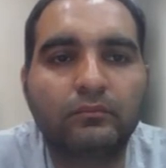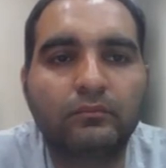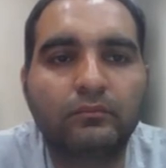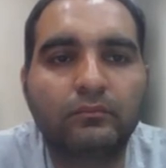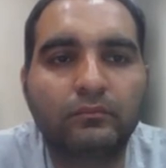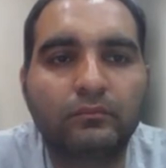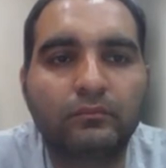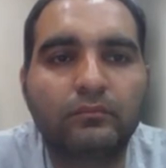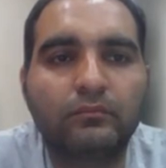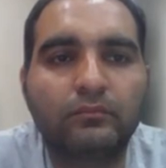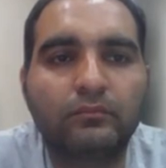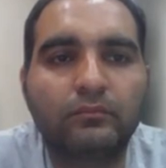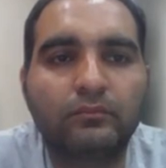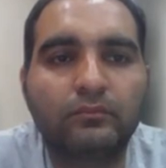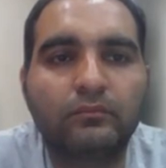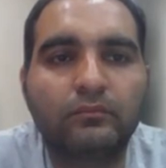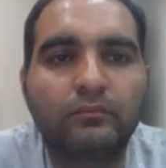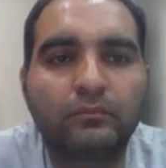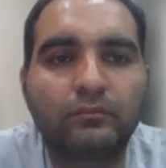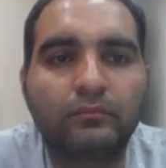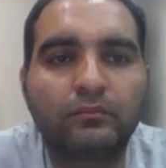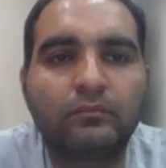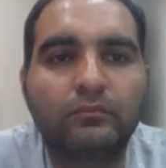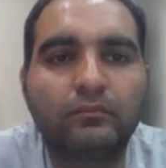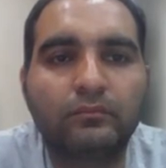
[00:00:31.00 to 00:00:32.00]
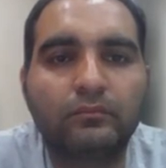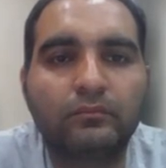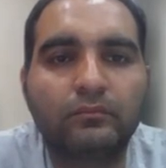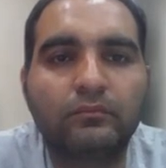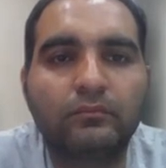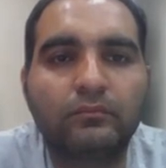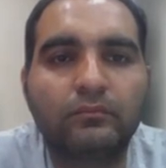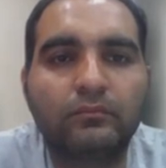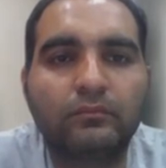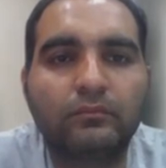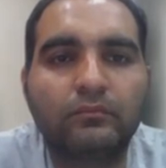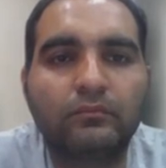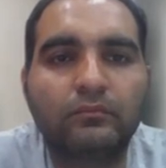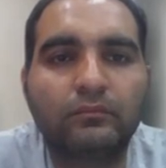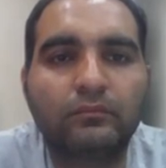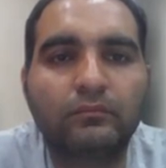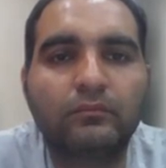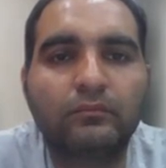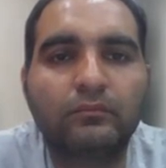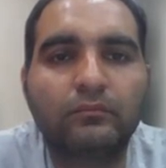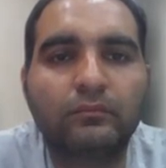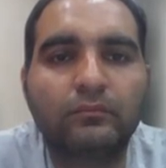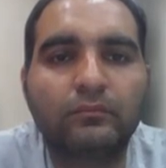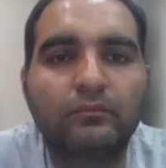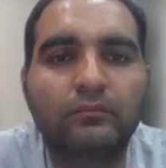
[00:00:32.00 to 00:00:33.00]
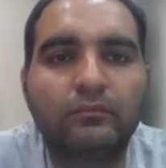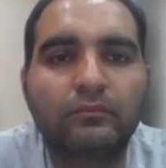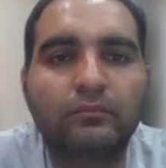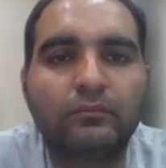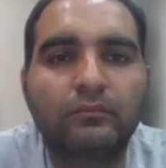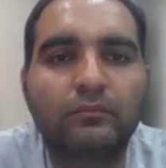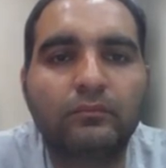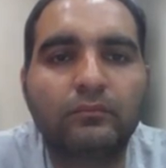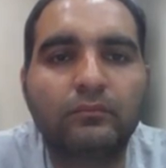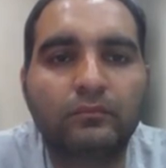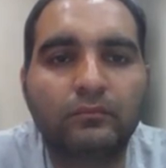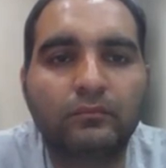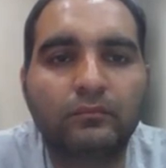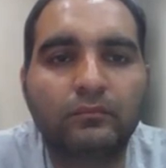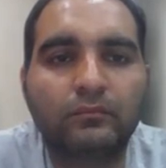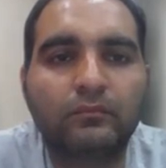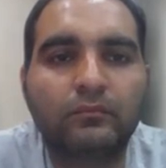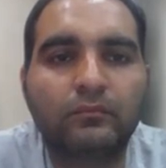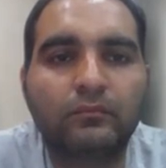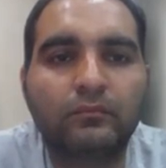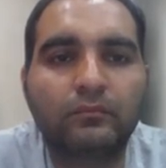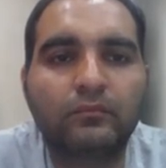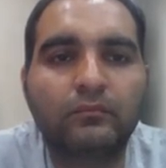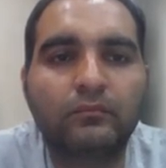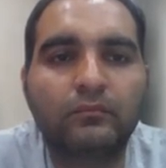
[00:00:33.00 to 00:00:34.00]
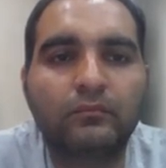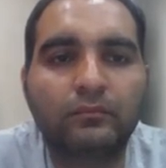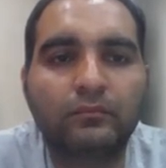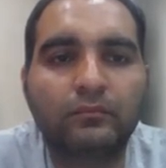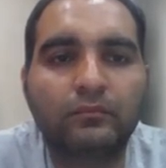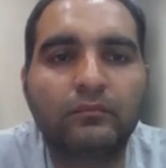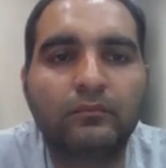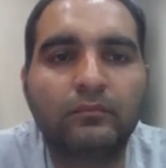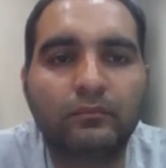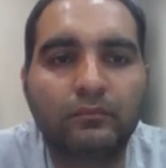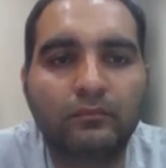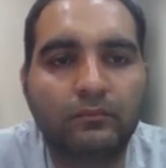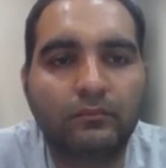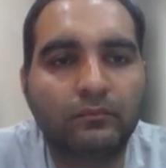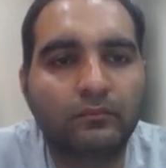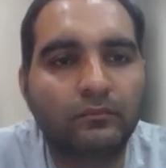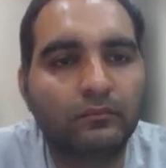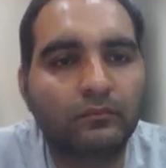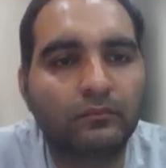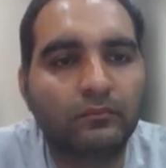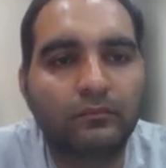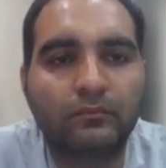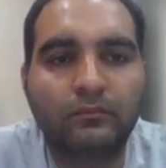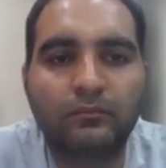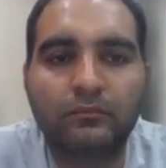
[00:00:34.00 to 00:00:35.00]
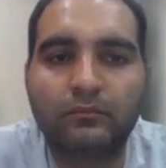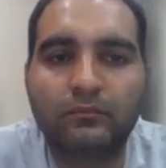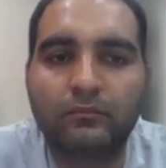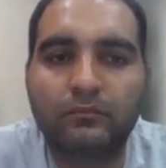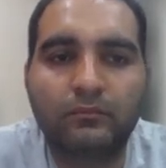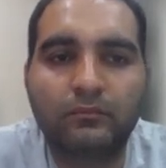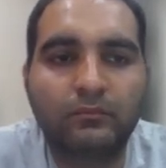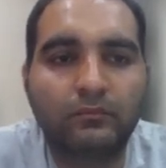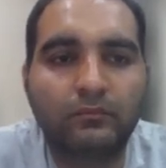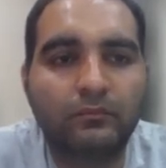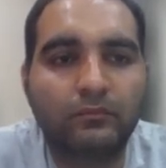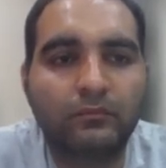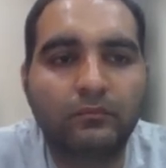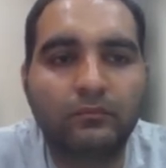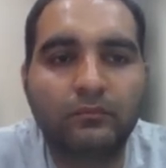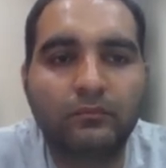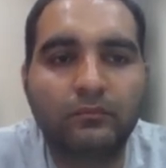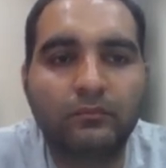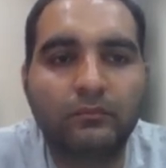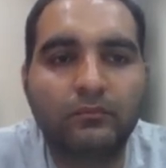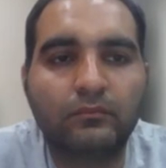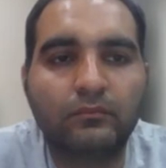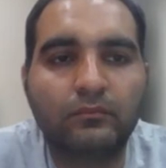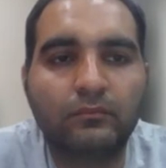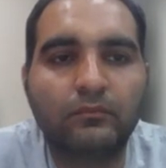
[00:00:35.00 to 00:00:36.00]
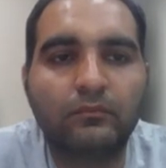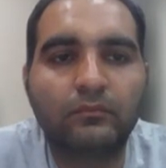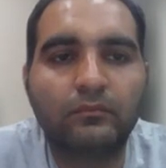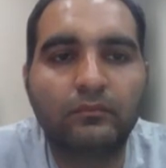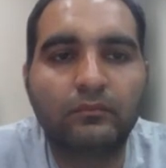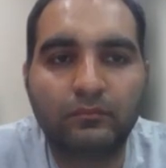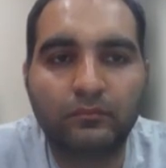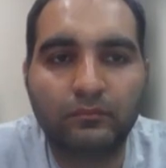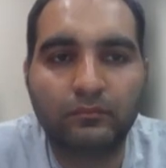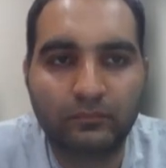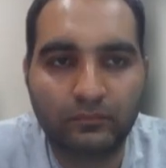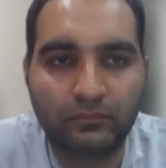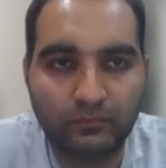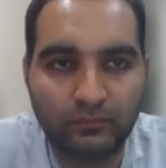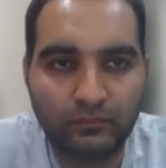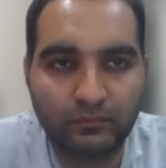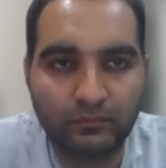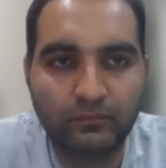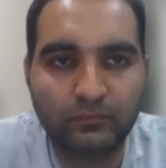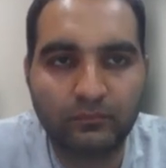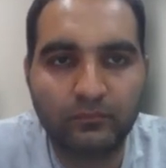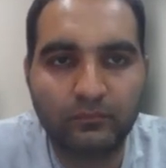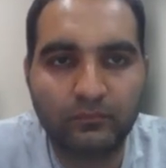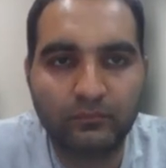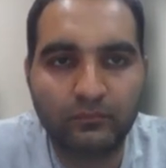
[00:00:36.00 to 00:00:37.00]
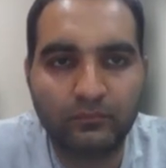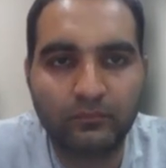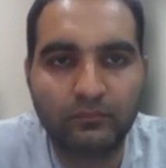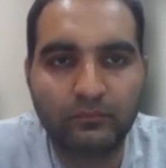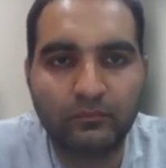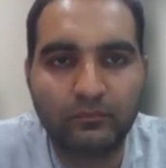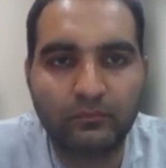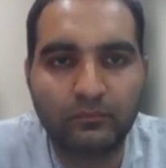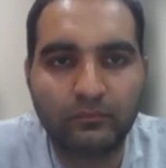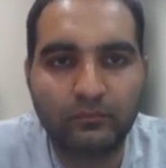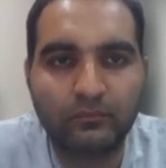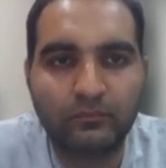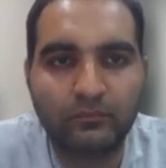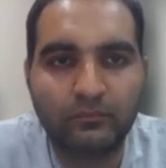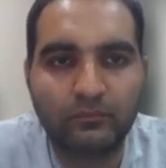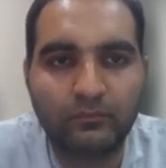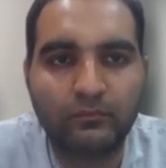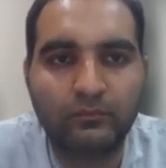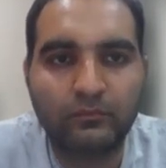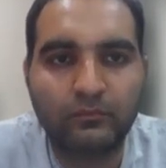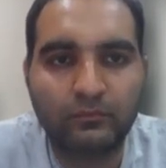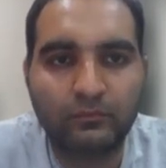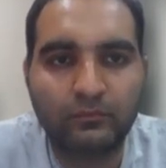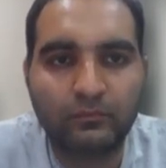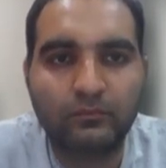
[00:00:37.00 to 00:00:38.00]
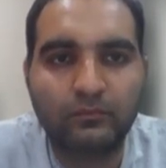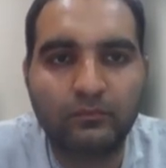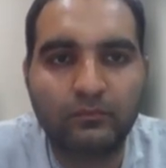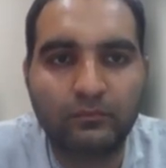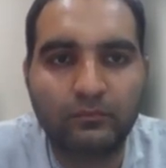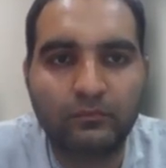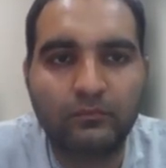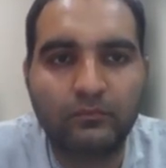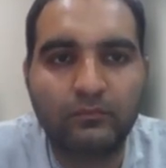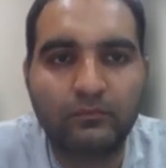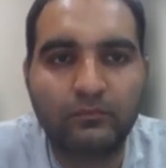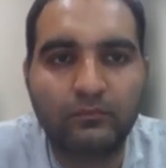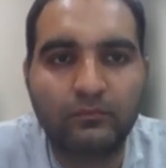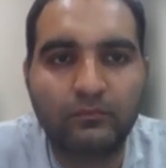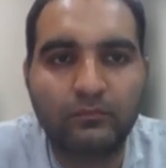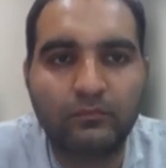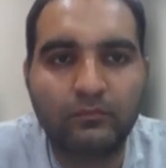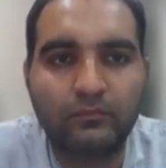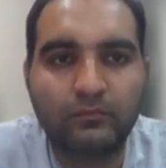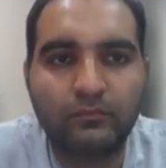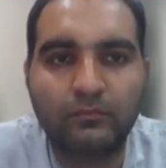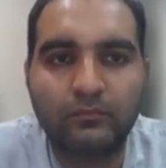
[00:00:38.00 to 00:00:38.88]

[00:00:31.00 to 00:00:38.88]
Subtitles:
No words are spoken by the person on screen.